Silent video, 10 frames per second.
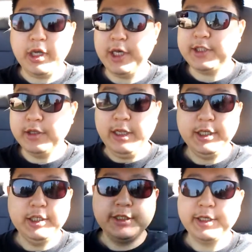guys and
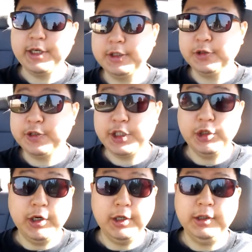ladies, uh, good to see
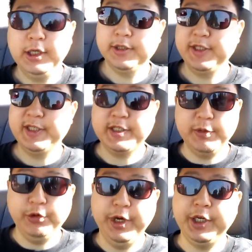you all. This is
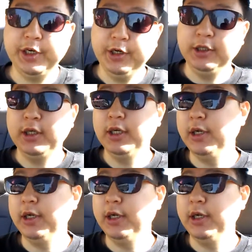SpiritWaker.